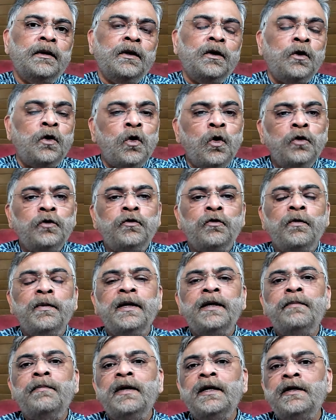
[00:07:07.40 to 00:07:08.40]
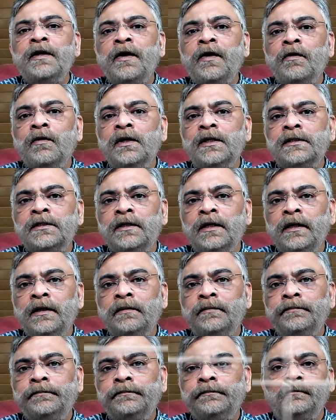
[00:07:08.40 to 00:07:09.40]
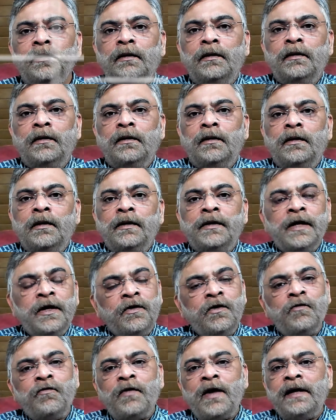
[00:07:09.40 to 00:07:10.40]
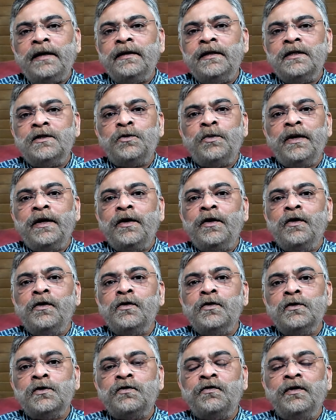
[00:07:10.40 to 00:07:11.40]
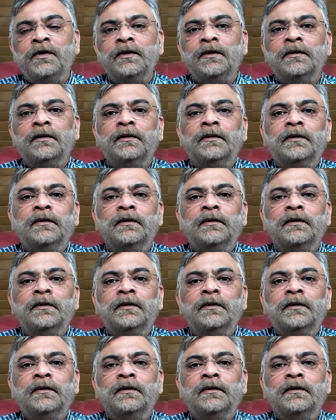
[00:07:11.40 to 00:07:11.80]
Go through it meticulously. Did you find this video useful?